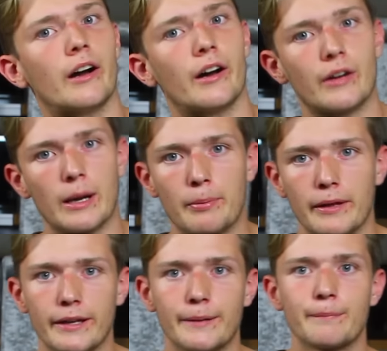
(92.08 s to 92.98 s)

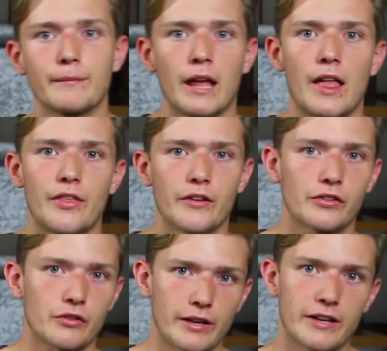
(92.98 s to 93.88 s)
RIP. The
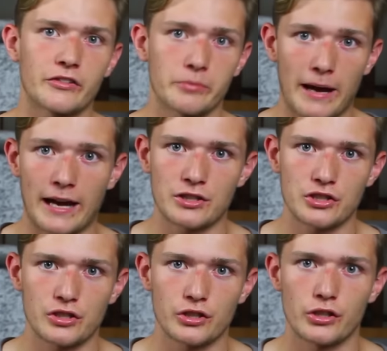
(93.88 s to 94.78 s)
screen
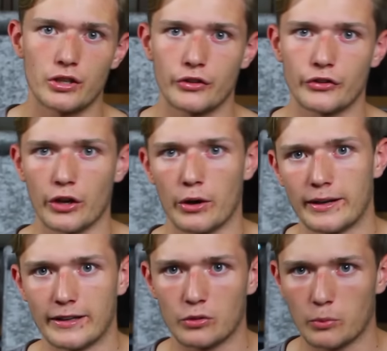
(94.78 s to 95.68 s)
smashed, so I
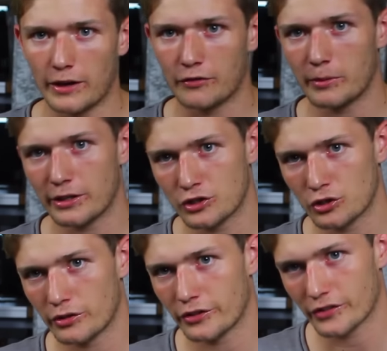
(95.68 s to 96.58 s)
need to wait for my
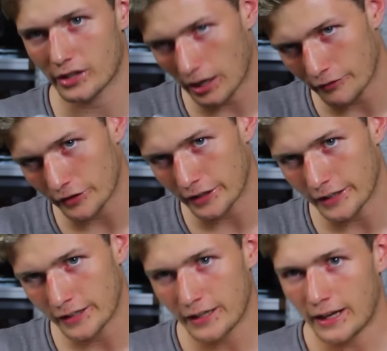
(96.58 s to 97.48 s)
insurance to cover
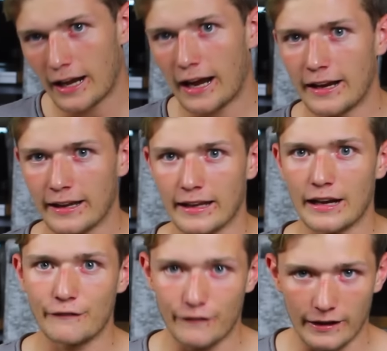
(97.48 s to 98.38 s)
it and then
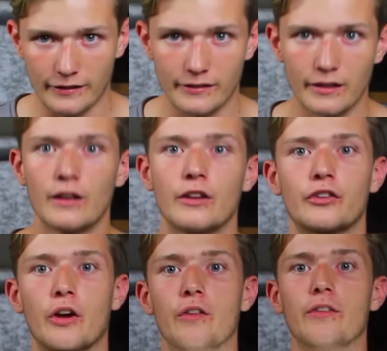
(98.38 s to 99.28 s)
get it fixed.
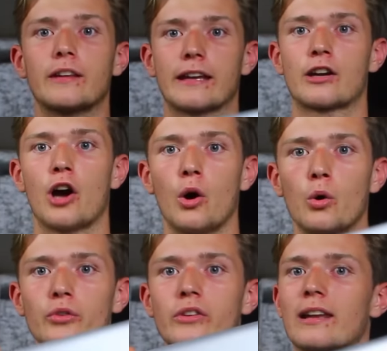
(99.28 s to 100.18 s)
So
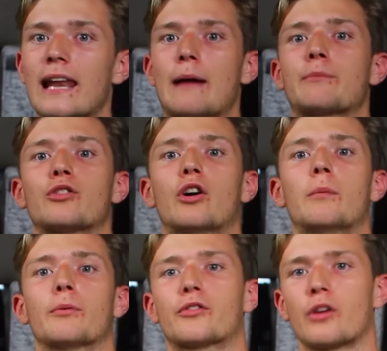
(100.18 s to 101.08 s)
Nicole's
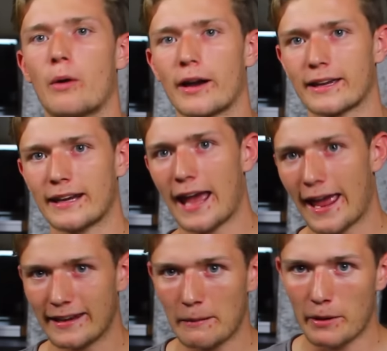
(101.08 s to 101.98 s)
laptop, so I can
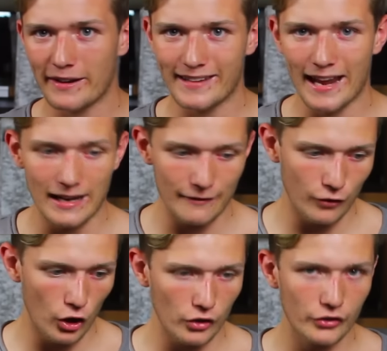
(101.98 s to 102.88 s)
edit my daily
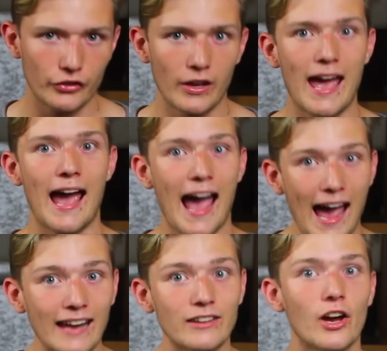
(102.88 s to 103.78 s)
vlogs
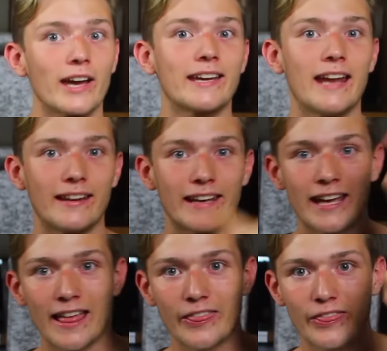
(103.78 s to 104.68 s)
and I can
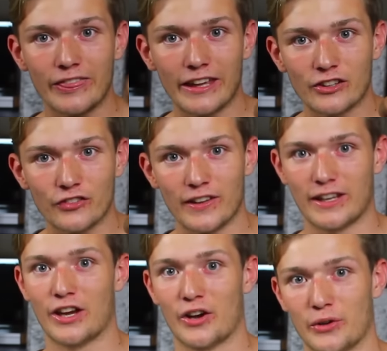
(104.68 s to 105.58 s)
edit this
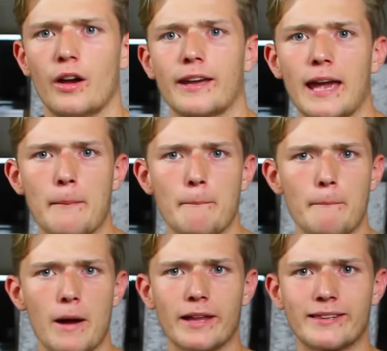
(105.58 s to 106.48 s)
video. Okay,
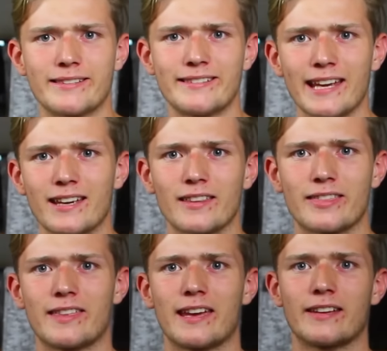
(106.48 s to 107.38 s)
my
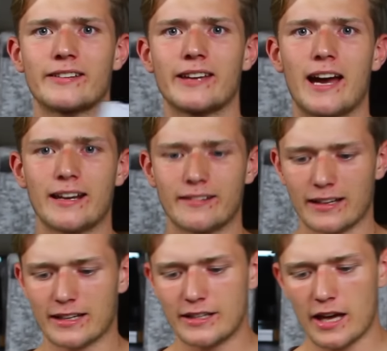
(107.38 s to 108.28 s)
second thing inside is
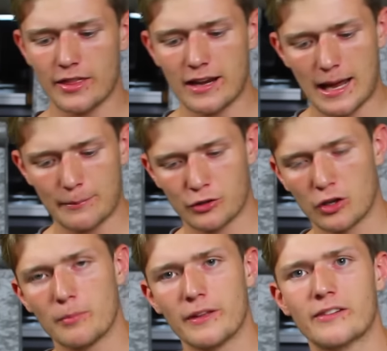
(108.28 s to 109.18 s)
like another
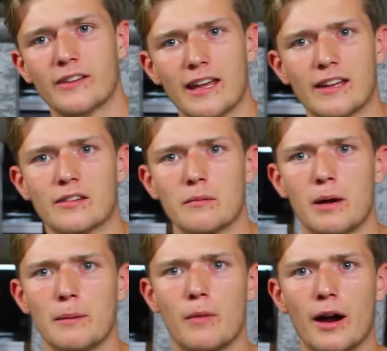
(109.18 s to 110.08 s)
laptop. This is
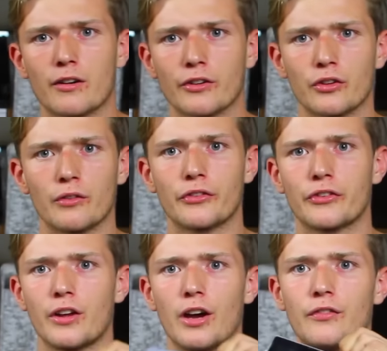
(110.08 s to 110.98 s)
my Microsoft
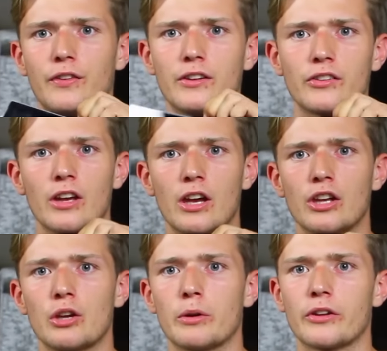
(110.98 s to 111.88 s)
Surface.
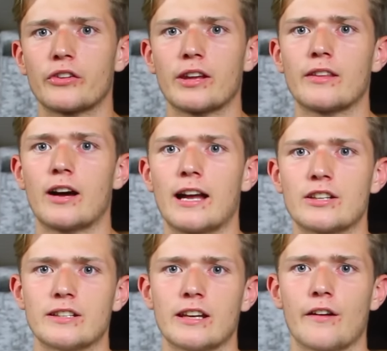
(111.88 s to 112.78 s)
You would have seen that I
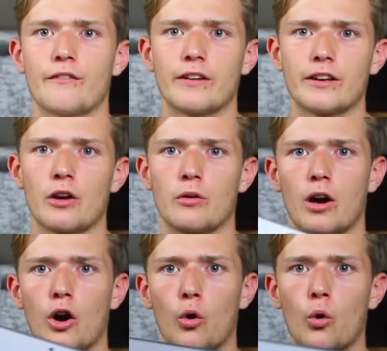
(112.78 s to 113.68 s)
actually did a
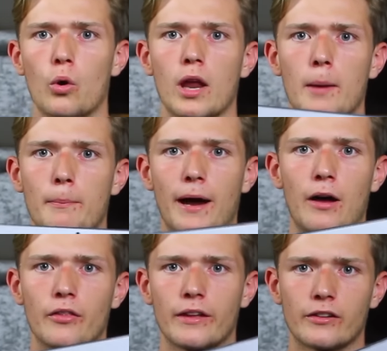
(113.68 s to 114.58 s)
video all
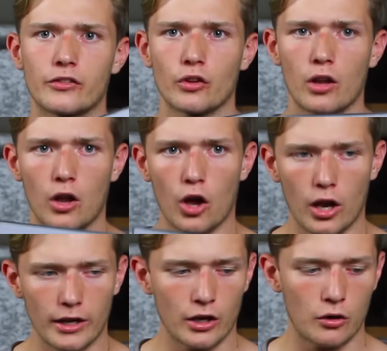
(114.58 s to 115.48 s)
about this
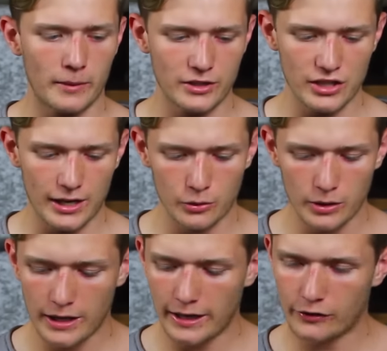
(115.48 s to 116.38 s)
earlier on my channel.
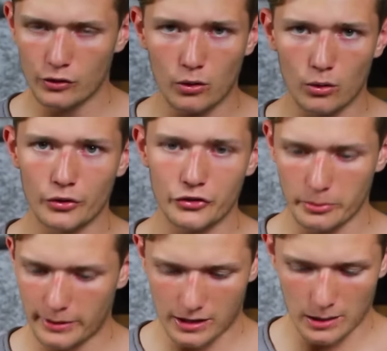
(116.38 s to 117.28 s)
It's
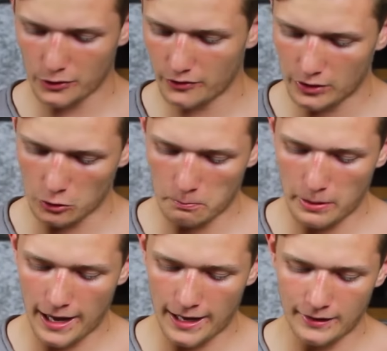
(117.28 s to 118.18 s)
awesome, it comes with a little
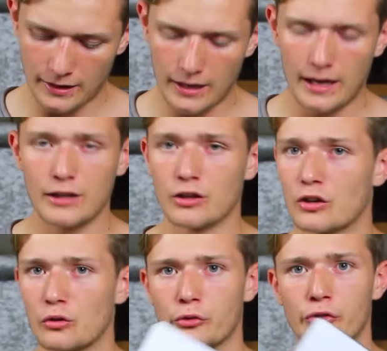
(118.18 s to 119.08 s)
pen. You
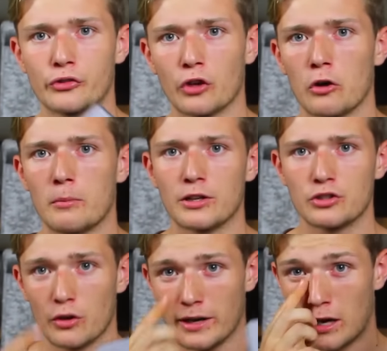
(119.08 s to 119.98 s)
can do so
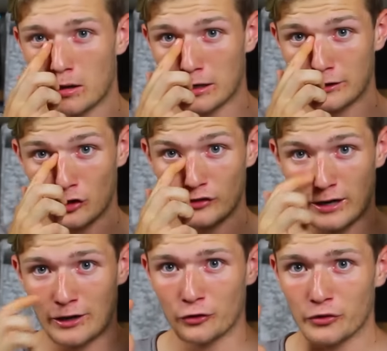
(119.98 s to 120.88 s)
much on it. I'm gonna go
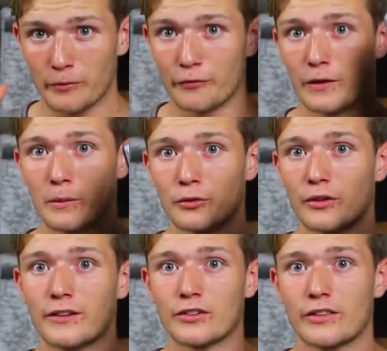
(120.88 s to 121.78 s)
download some films
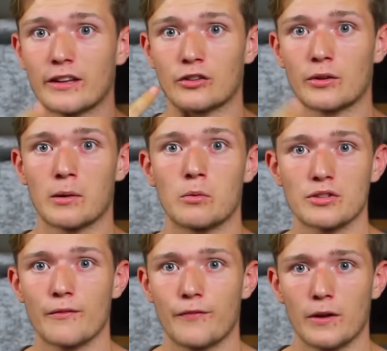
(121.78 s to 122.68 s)
on this, I think, so I can
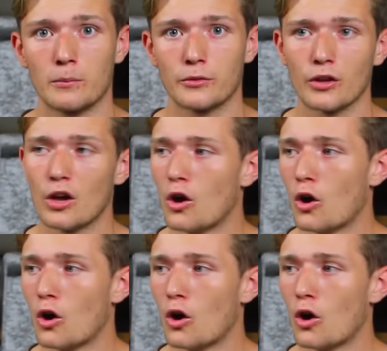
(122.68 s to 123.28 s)
watch some films.